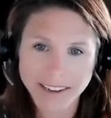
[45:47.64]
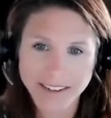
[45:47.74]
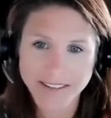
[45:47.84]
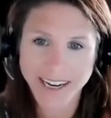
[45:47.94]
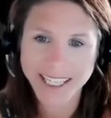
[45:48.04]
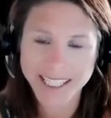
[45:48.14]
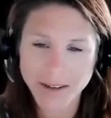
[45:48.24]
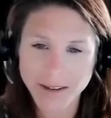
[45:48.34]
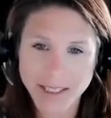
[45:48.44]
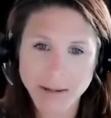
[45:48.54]
right?
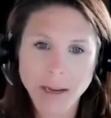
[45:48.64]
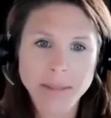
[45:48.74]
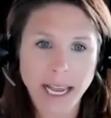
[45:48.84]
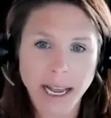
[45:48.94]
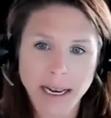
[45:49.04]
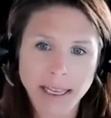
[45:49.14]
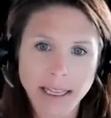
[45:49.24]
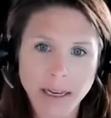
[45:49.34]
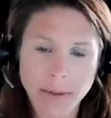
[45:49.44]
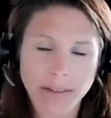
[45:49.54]
So sometimes adding a
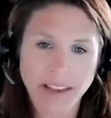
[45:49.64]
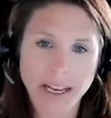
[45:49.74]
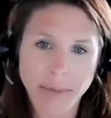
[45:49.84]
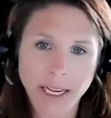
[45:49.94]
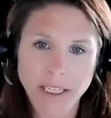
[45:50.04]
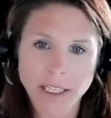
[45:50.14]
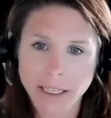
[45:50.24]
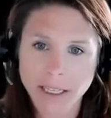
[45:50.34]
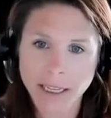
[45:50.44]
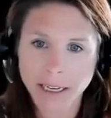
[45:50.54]
little bit of animation
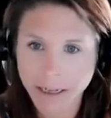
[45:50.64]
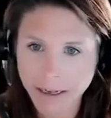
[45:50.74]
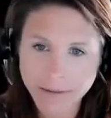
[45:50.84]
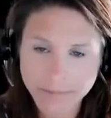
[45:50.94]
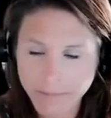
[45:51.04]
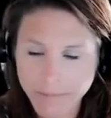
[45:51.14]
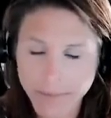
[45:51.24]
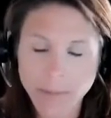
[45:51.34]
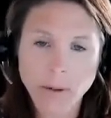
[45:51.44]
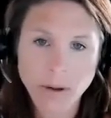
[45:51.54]
in there,
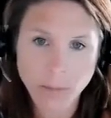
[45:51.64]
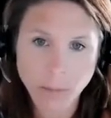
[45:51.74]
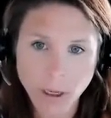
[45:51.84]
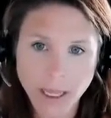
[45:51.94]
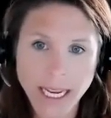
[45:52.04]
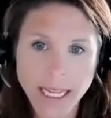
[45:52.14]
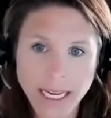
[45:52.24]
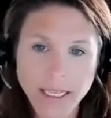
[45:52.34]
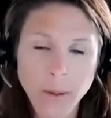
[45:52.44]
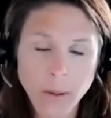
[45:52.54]
people are more likely
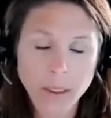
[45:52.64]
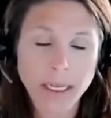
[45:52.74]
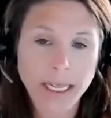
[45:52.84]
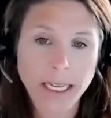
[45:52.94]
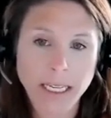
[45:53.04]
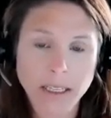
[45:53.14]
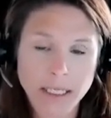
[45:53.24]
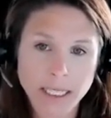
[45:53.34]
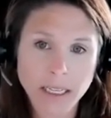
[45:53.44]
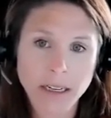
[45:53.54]
to click. You'll
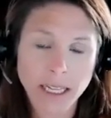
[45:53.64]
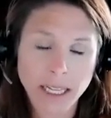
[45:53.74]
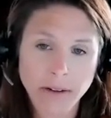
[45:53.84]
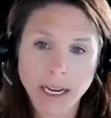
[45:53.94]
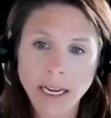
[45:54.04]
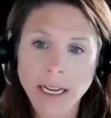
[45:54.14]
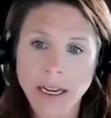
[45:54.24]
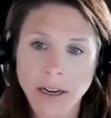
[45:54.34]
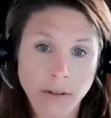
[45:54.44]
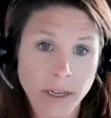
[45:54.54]
see your click rate
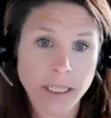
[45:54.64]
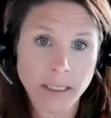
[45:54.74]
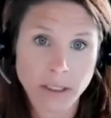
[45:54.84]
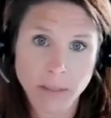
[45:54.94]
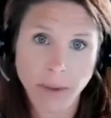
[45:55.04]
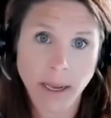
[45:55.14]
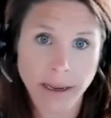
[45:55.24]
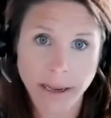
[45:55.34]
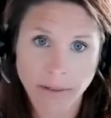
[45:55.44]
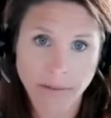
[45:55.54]
increase just by
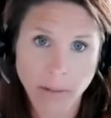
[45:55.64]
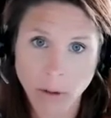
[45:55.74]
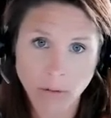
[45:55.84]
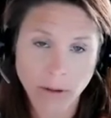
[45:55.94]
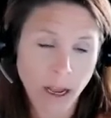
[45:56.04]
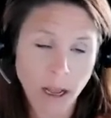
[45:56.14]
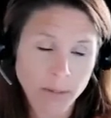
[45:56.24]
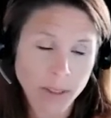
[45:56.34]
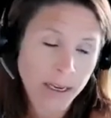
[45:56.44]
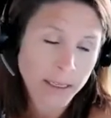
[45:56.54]
having moving
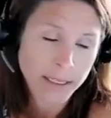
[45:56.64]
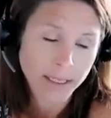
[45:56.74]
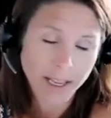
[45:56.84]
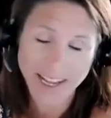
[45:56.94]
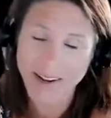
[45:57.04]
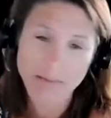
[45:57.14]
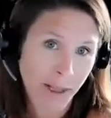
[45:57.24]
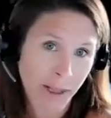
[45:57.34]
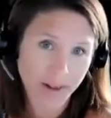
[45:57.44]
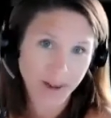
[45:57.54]
objects.
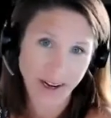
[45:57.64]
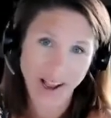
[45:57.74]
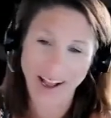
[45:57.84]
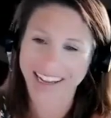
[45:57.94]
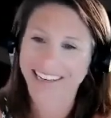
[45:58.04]
Believe it or not.